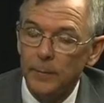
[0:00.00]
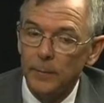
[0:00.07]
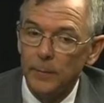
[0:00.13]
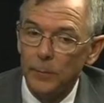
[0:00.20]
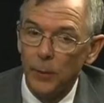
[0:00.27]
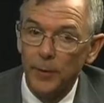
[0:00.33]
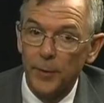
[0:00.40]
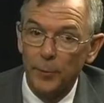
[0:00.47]

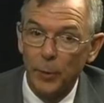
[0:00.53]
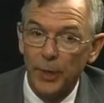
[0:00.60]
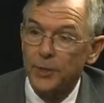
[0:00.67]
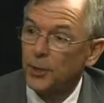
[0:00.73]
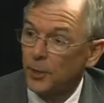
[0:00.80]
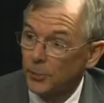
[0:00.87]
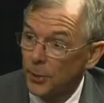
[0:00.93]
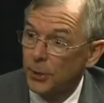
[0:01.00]
with the
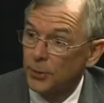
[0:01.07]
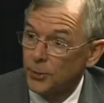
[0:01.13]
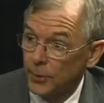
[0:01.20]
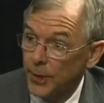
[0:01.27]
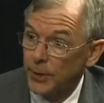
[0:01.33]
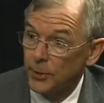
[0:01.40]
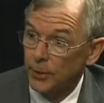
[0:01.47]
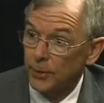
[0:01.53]
present
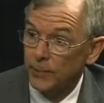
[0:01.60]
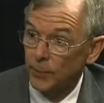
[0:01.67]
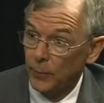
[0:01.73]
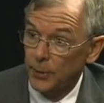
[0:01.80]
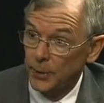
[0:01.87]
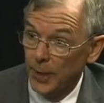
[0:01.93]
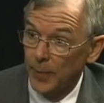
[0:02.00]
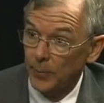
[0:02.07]
administration, for
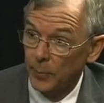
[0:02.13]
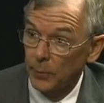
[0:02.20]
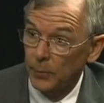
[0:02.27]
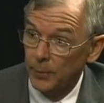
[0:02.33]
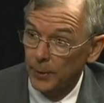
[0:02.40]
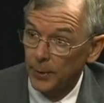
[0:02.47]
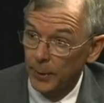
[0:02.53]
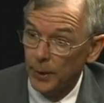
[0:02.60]
example,
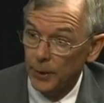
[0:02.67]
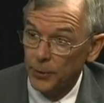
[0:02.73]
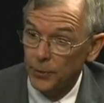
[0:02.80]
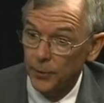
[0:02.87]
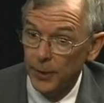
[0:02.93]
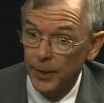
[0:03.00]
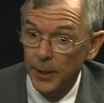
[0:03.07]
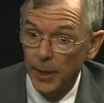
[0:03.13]
in our
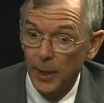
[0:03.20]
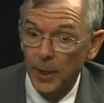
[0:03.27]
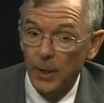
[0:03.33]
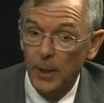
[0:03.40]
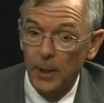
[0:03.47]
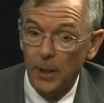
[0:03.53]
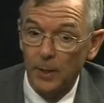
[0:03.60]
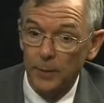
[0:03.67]
country,
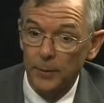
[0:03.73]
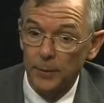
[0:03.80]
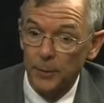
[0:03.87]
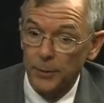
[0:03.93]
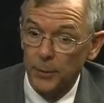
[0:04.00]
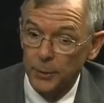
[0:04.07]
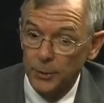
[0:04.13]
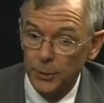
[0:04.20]

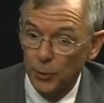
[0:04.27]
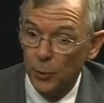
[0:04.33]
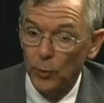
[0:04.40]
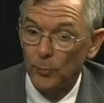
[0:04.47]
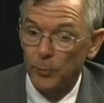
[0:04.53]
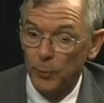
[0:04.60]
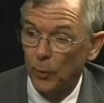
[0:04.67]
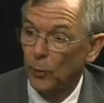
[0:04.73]
who is so
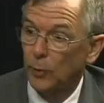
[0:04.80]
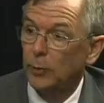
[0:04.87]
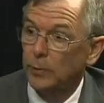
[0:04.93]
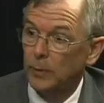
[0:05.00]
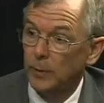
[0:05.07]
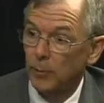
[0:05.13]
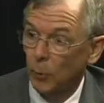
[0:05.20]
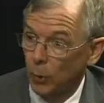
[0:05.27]

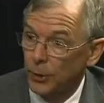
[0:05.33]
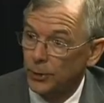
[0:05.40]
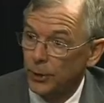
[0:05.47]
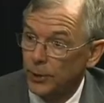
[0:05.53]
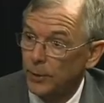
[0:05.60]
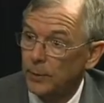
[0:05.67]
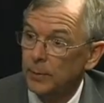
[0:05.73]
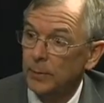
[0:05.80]

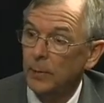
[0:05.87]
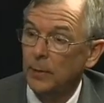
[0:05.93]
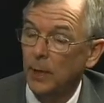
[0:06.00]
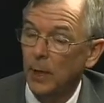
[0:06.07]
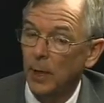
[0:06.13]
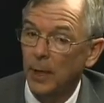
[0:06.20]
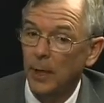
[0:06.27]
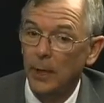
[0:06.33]
pro-abortion.
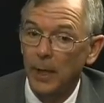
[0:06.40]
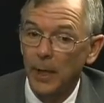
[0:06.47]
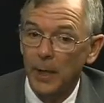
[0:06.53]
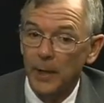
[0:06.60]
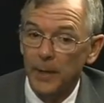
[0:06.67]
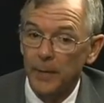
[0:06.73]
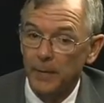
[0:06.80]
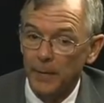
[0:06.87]

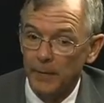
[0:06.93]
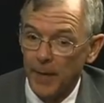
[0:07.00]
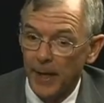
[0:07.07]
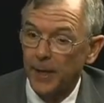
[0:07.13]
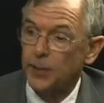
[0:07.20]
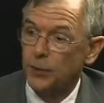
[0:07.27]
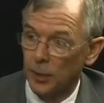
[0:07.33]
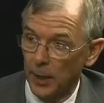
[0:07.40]
That
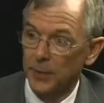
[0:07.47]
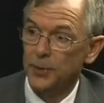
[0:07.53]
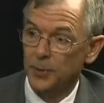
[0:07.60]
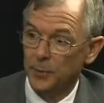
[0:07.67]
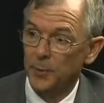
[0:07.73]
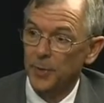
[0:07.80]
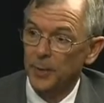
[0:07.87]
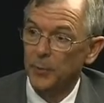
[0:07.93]
has caused some
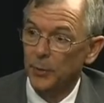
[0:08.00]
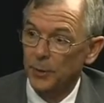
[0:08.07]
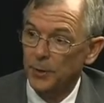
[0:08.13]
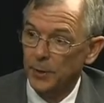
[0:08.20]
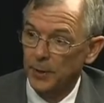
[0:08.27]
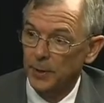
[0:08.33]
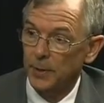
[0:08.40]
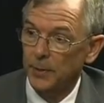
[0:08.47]
people to
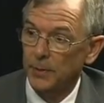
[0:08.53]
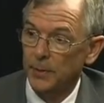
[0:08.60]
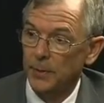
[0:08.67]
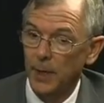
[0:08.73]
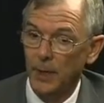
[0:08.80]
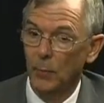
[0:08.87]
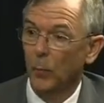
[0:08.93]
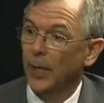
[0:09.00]

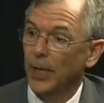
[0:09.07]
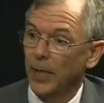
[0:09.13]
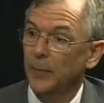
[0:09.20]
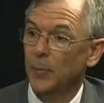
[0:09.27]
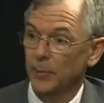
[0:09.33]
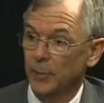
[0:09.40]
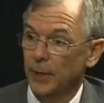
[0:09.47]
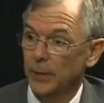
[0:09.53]
kind of wake up a
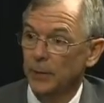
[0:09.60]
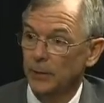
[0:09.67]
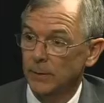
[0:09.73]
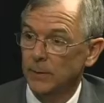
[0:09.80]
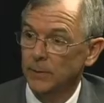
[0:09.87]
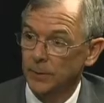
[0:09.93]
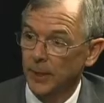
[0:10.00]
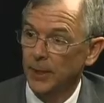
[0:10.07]
bit,
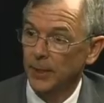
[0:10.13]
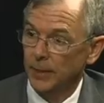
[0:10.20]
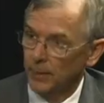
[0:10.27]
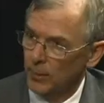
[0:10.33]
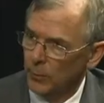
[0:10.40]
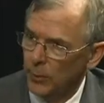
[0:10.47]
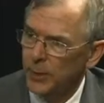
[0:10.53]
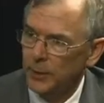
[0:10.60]
say,
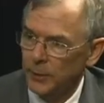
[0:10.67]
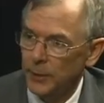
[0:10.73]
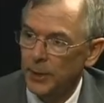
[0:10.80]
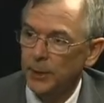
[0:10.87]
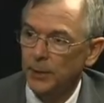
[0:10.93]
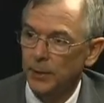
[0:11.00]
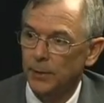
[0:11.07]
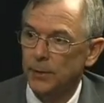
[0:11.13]
we need
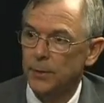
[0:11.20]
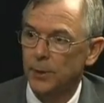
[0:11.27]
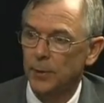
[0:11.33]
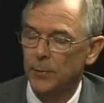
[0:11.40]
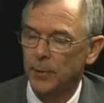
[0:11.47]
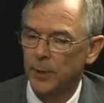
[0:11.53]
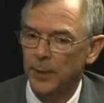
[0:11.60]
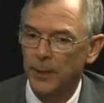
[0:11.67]
to do
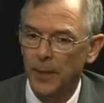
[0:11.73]
something.